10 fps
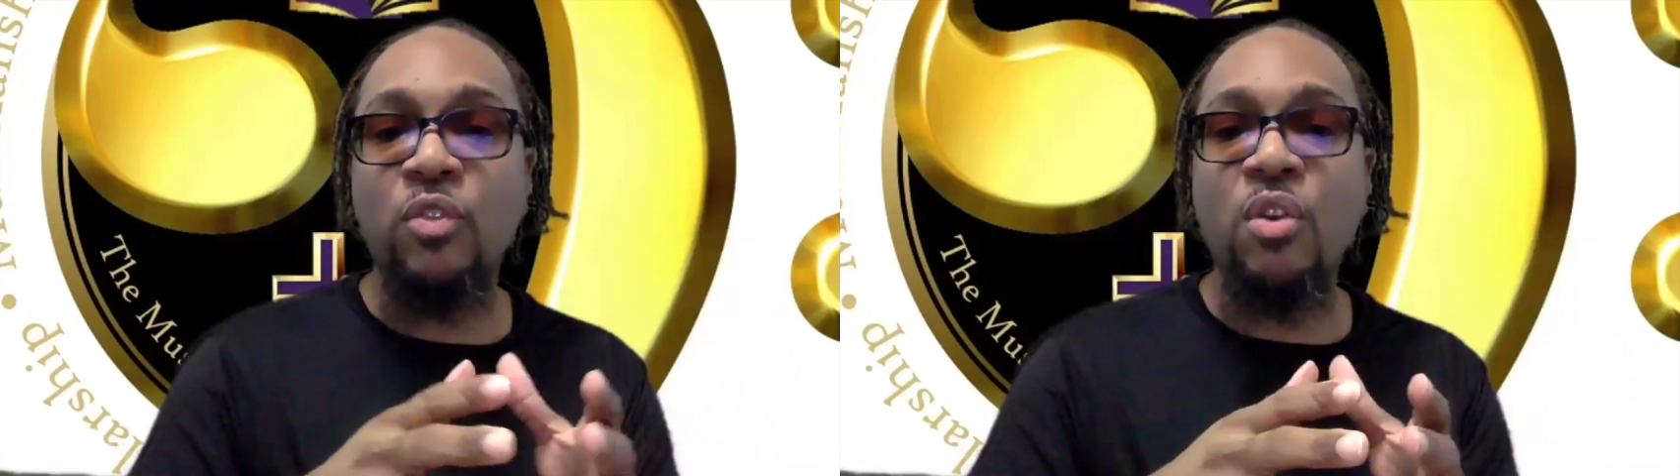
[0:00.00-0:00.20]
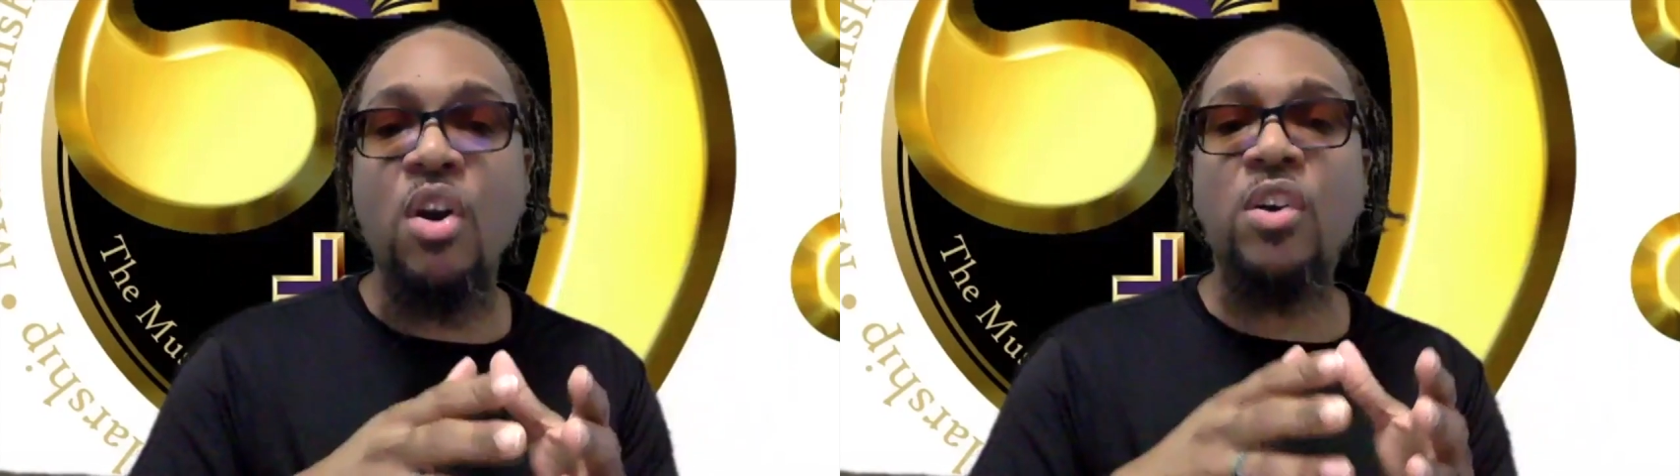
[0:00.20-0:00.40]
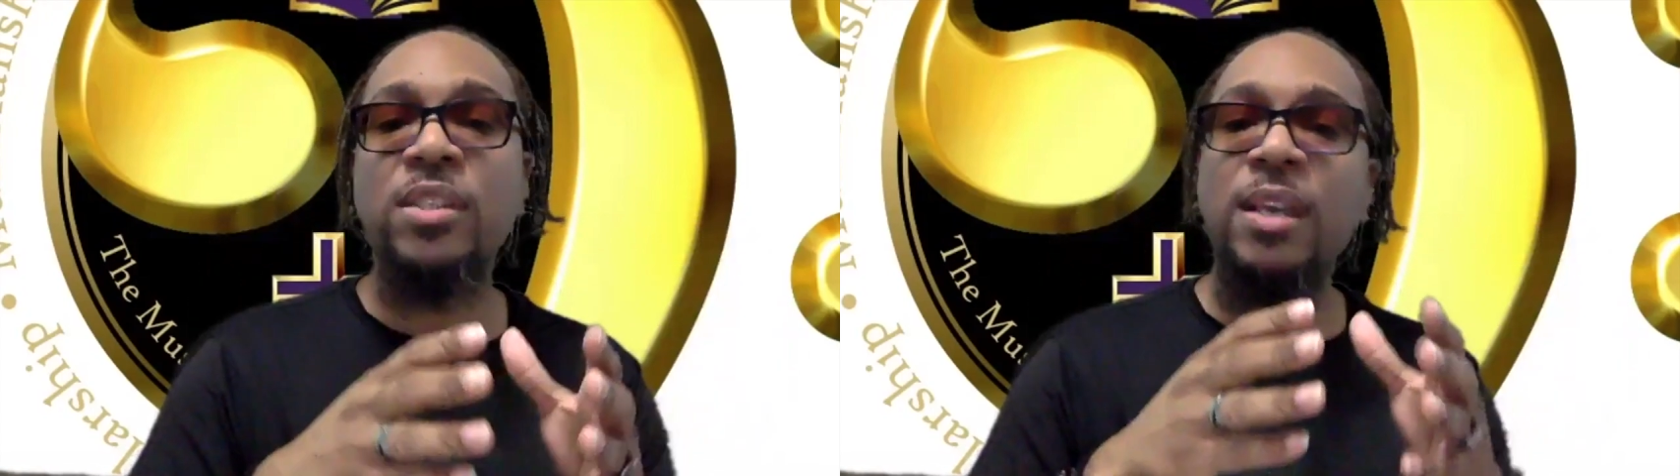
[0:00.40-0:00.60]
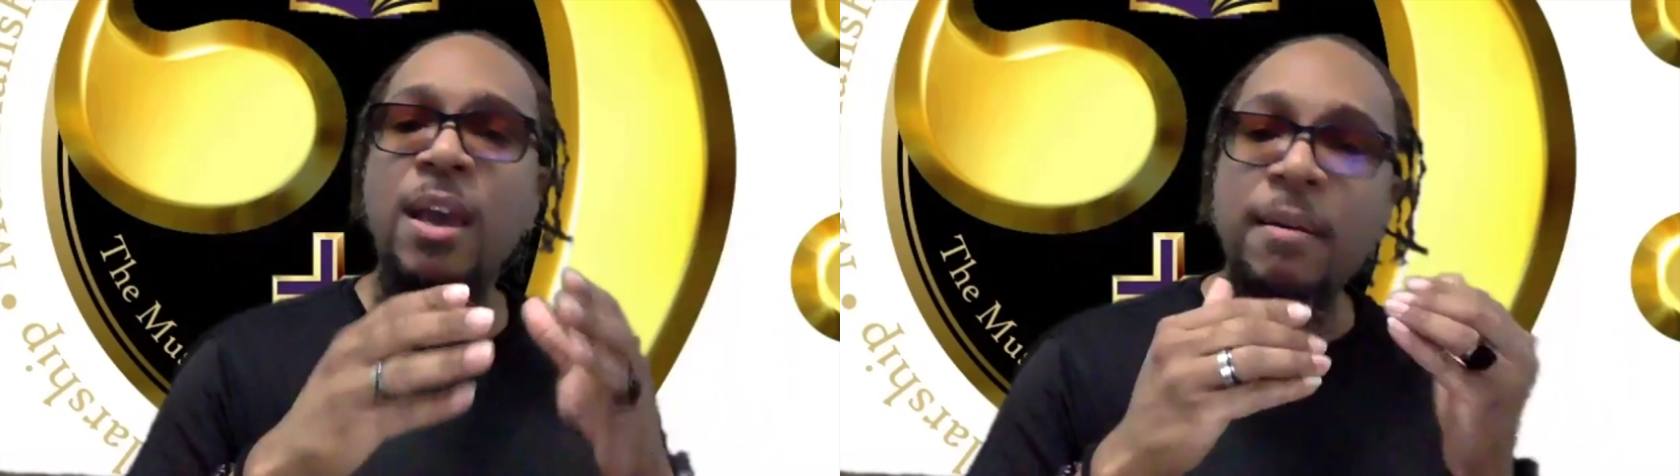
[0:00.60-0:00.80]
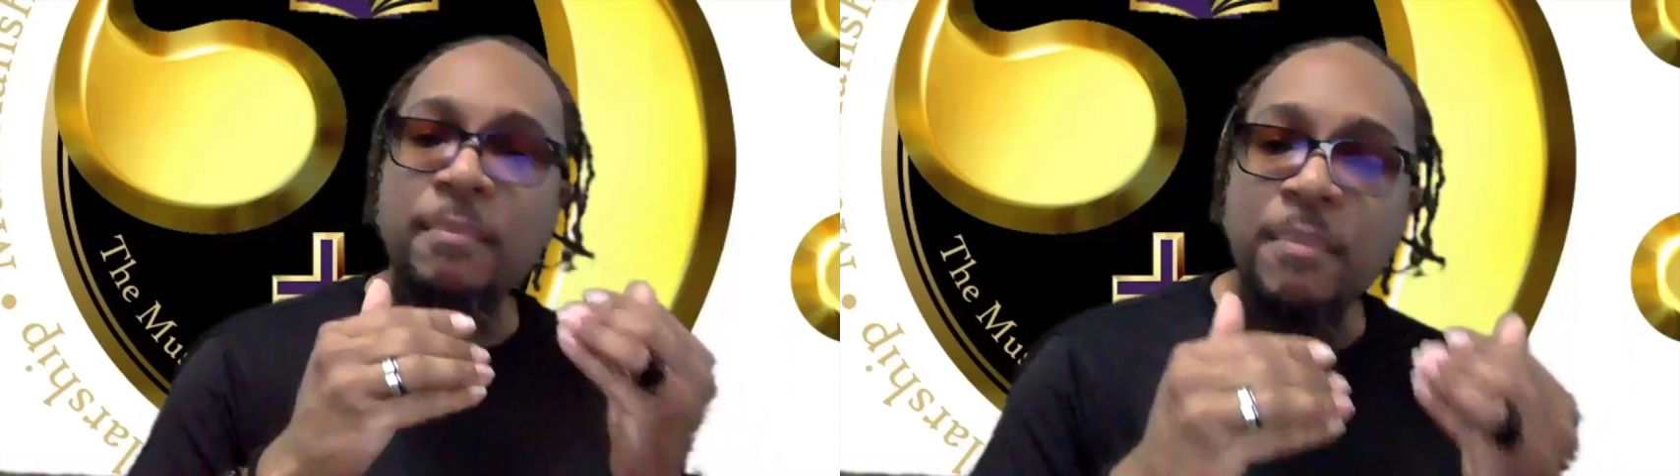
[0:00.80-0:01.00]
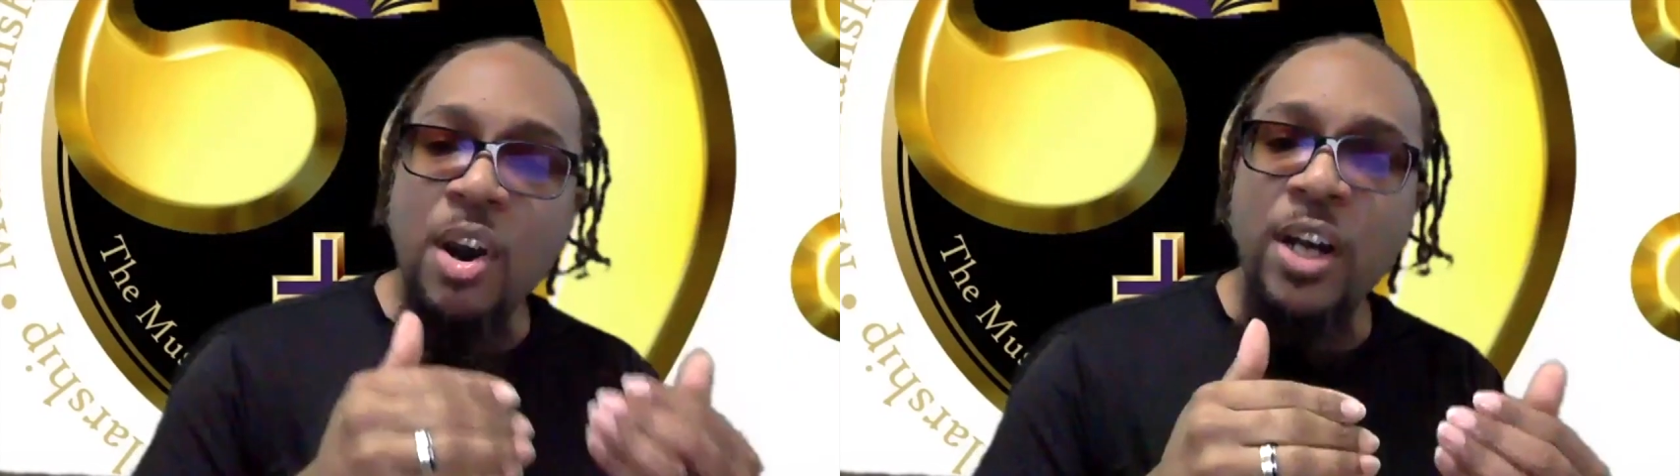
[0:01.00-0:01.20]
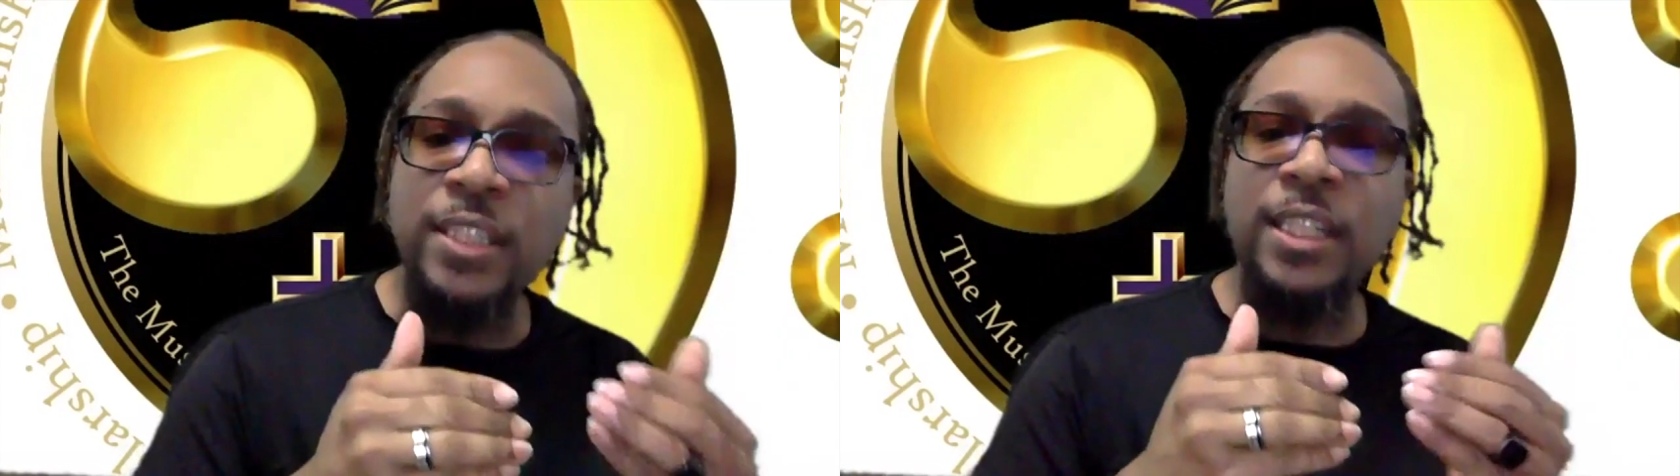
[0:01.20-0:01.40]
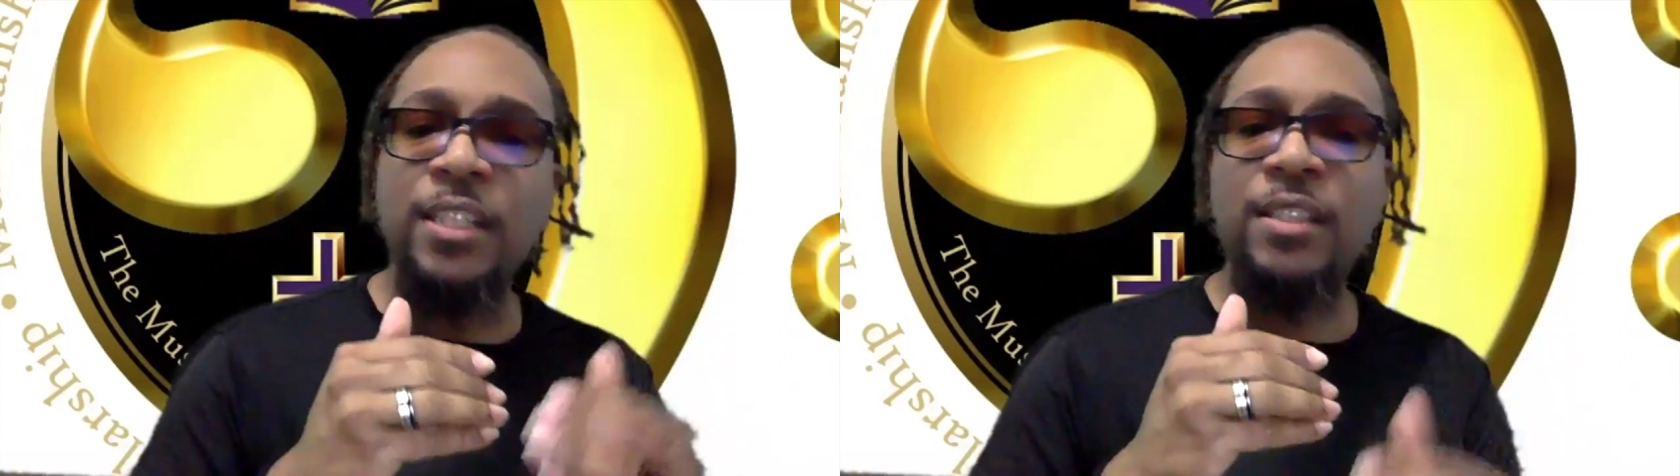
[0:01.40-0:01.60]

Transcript: cross, Maundy